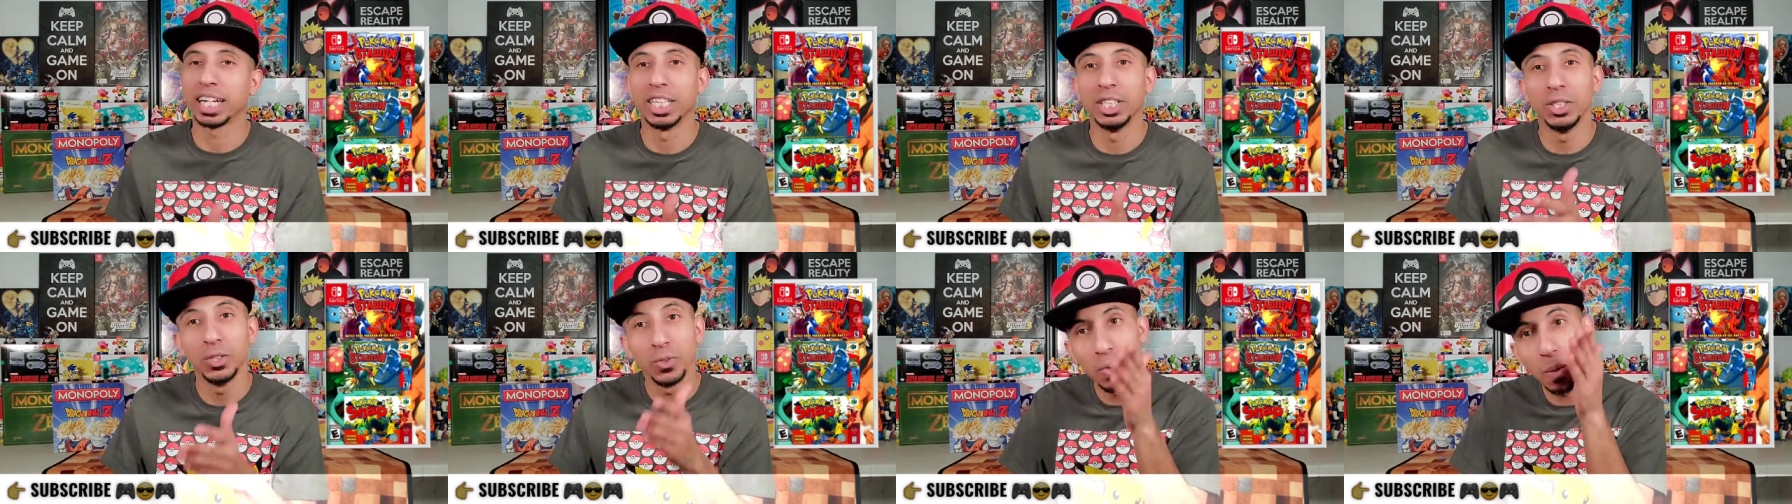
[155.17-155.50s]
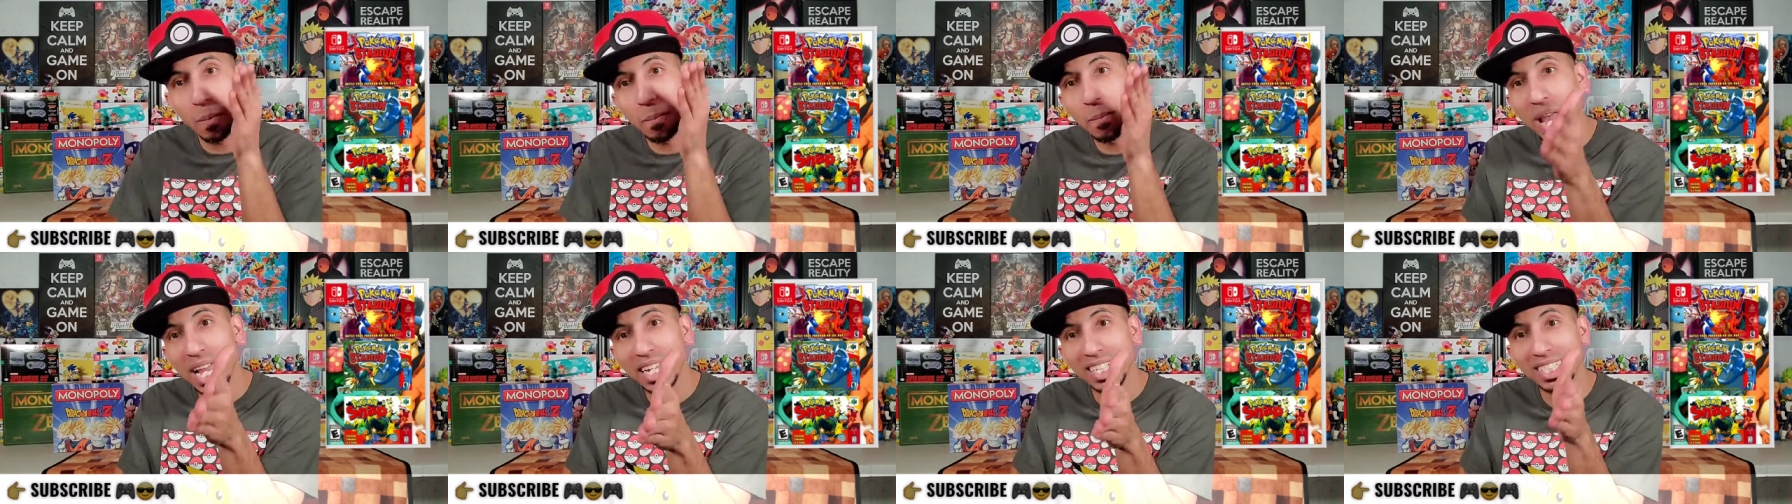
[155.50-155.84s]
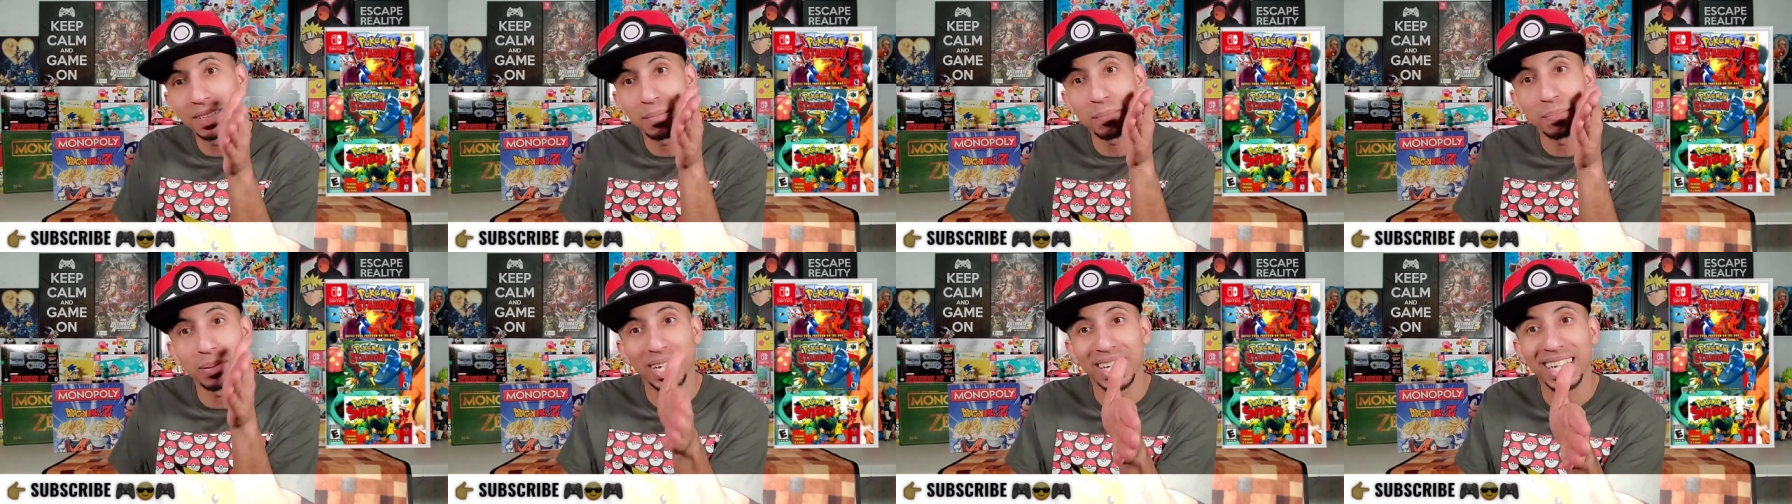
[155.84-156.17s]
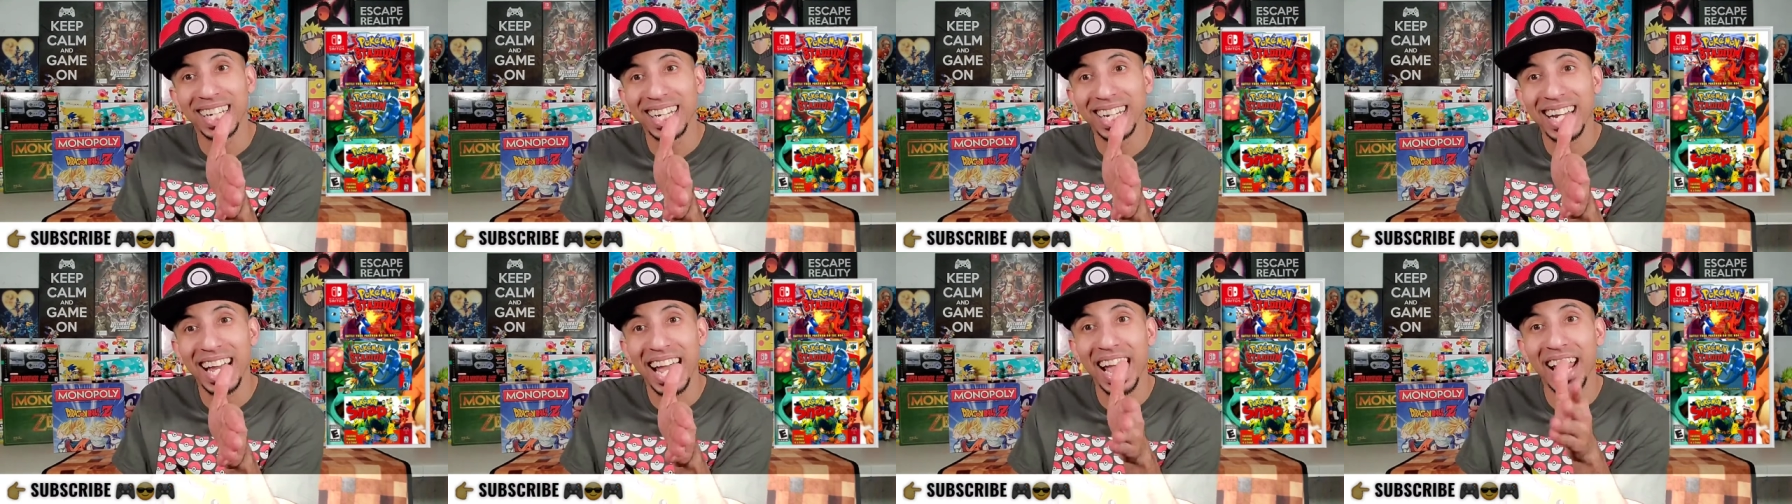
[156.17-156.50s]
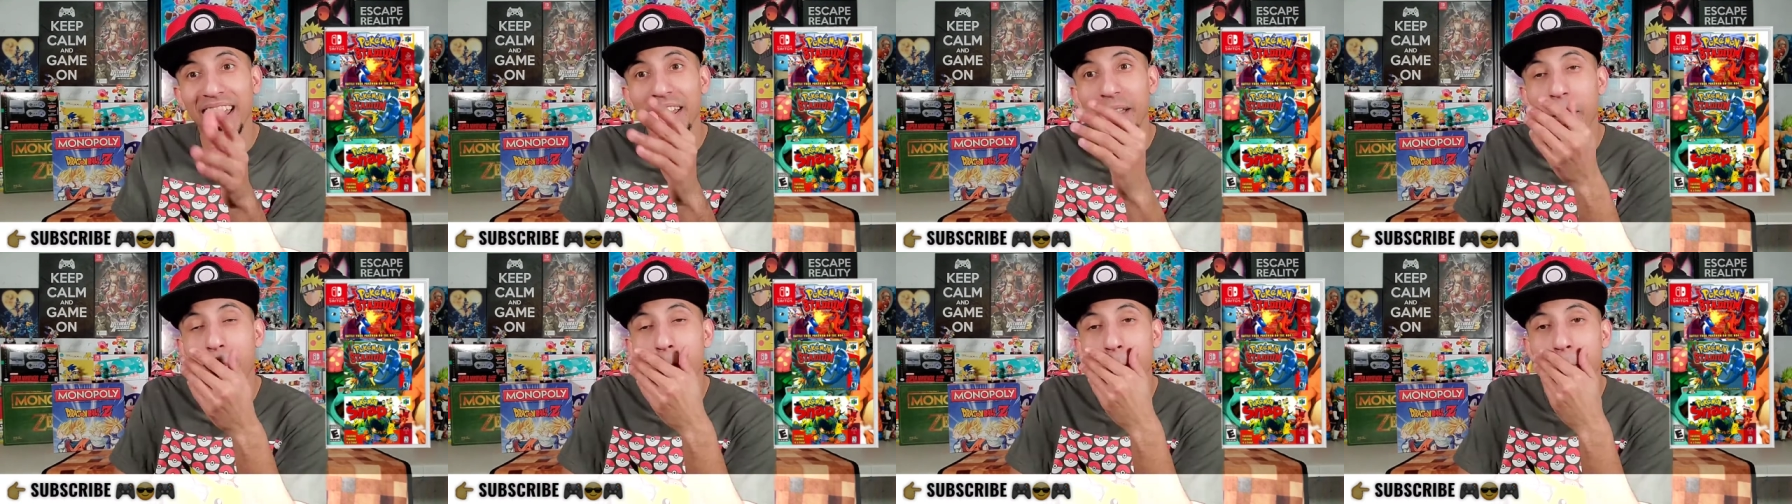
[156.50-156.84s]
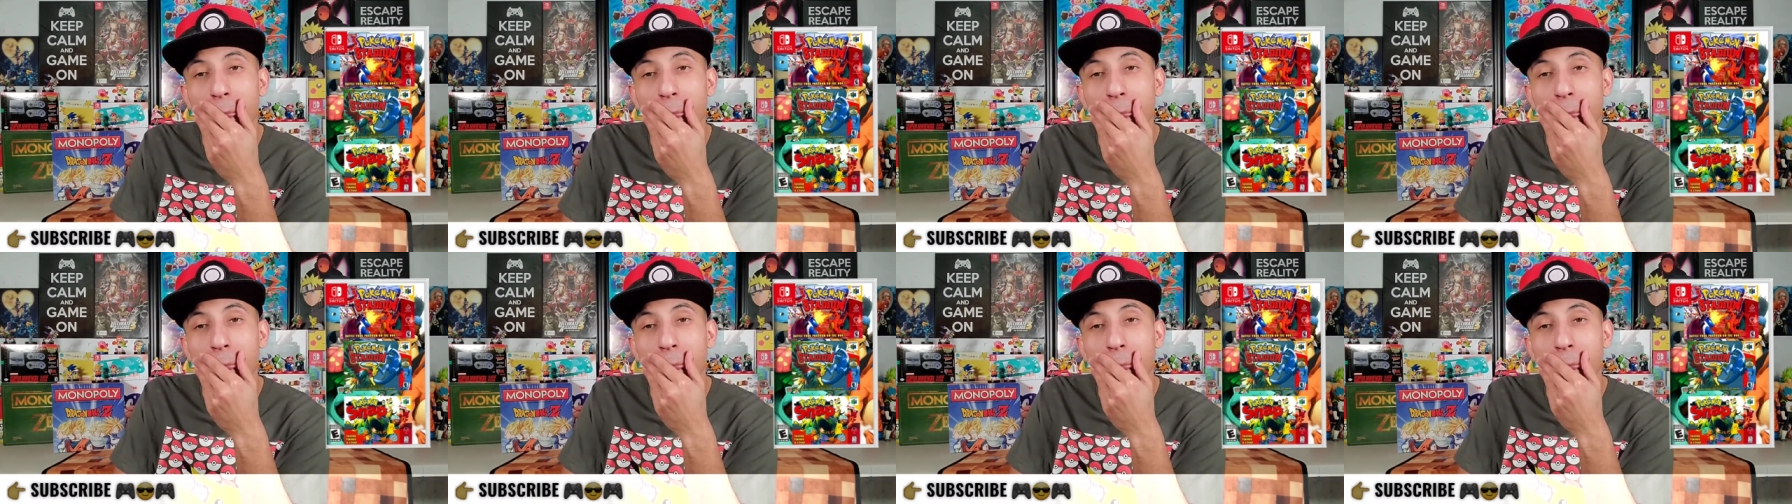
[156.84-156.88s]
can you imagine playing that